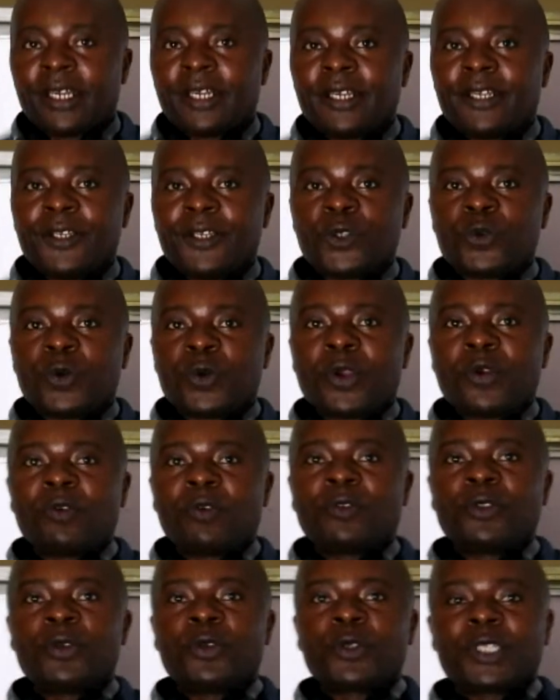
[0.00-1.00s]
is one of
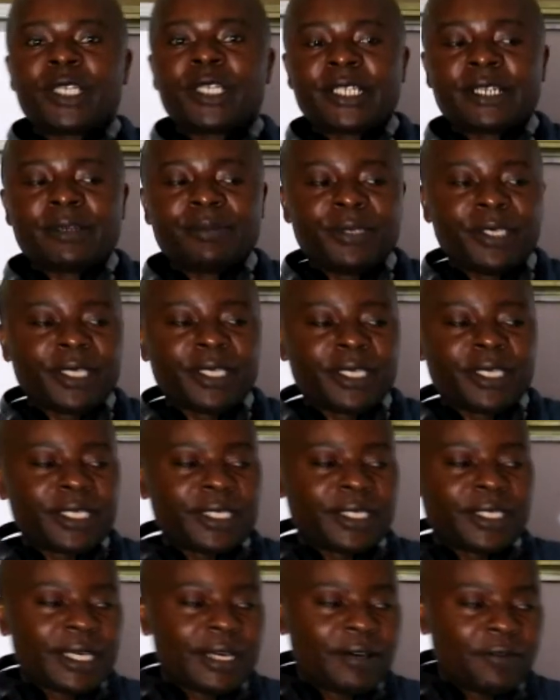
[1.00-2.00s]
those subjects
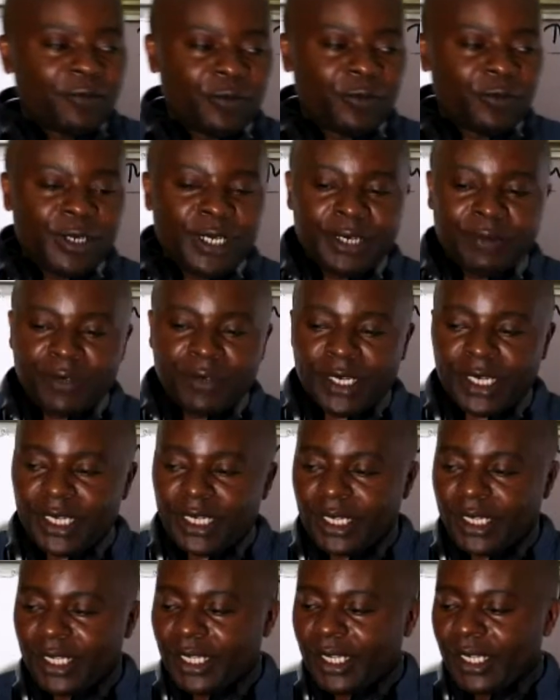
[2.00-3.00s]
that are very,
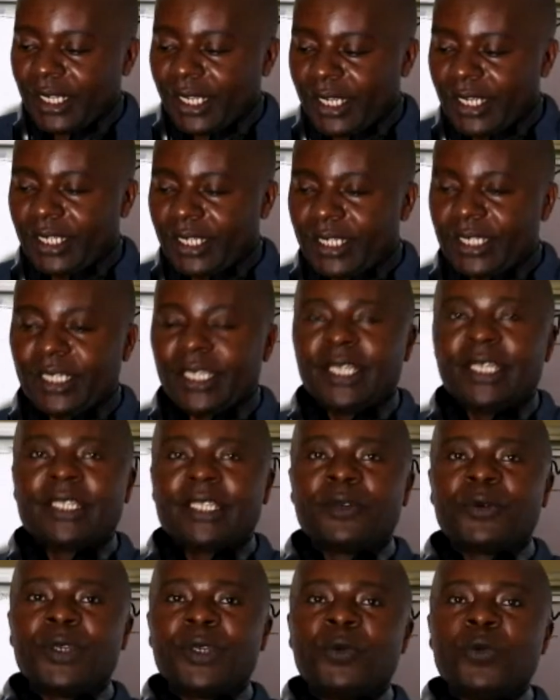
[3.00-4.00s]
very easy
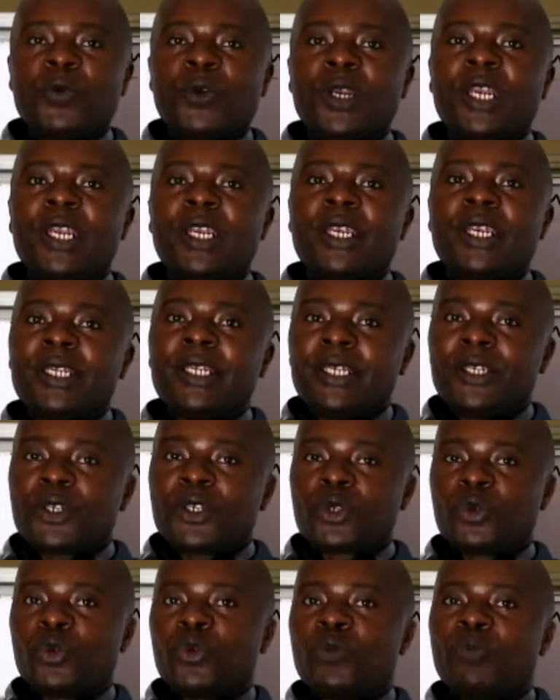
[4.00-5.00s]
that we will need
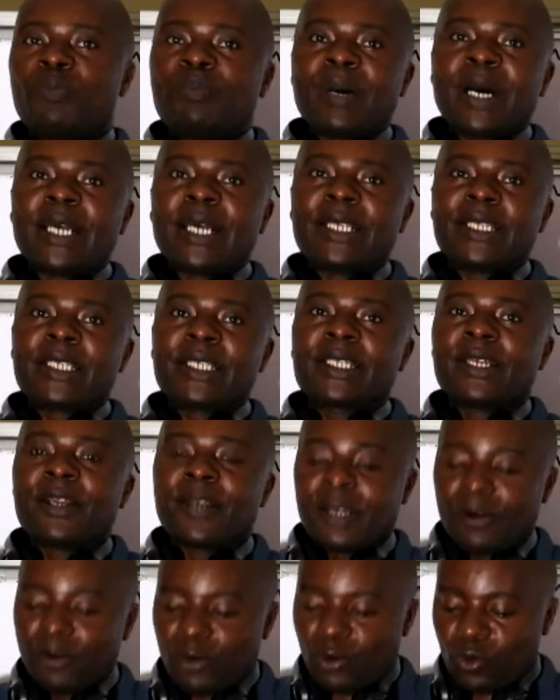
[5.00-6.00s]
to pass
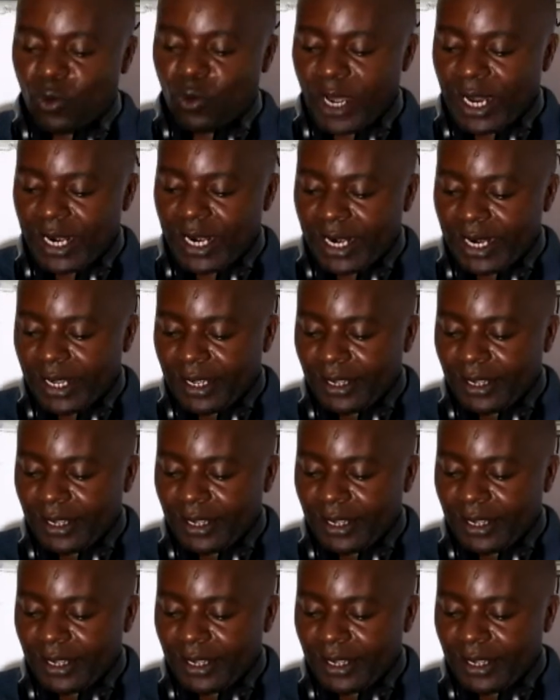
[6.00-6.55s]
round one.